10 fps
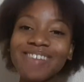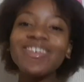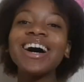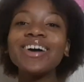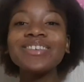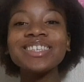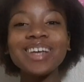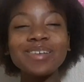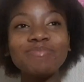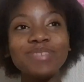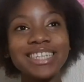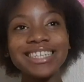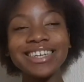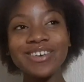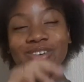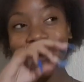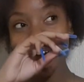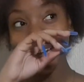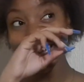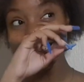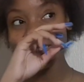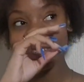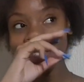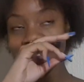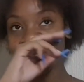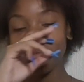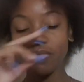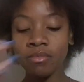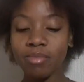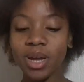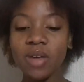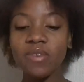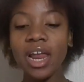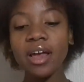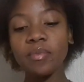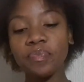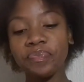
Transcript: my heart would start beating. Yo, guys. But I feel like